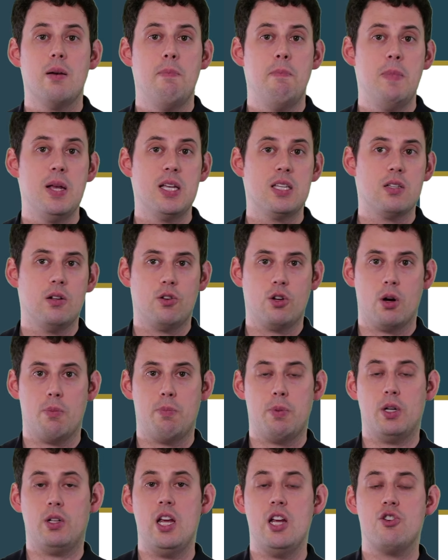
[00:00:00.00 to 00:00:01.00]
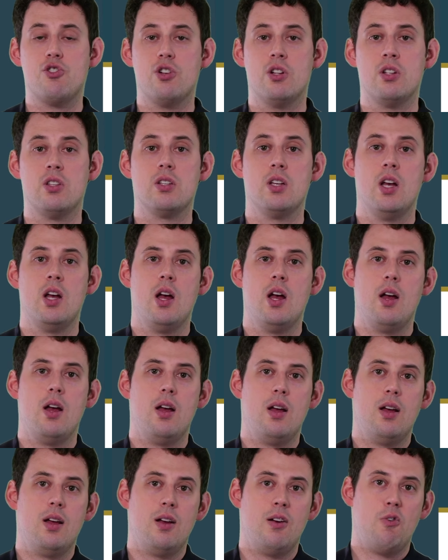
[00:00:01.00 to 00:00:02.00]
misinterpretations
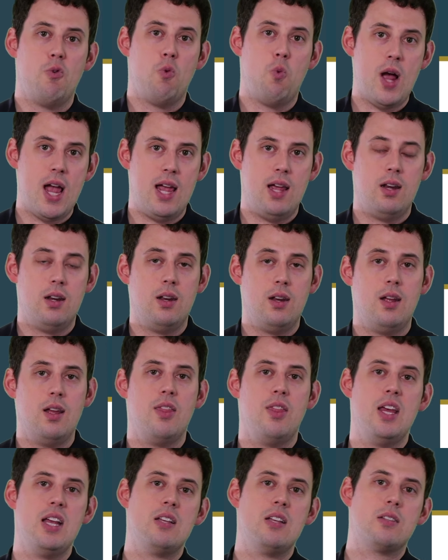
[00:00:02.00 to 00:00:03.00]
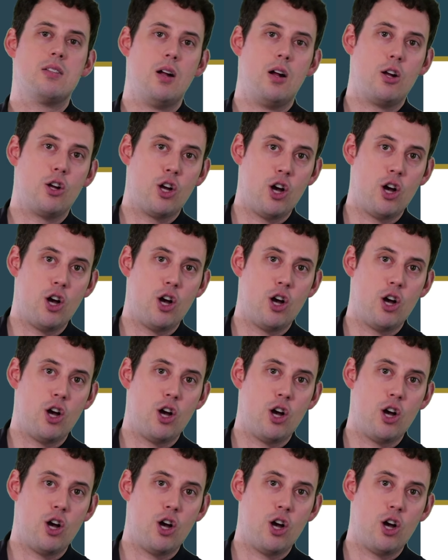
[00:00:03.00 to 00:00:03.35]
when they start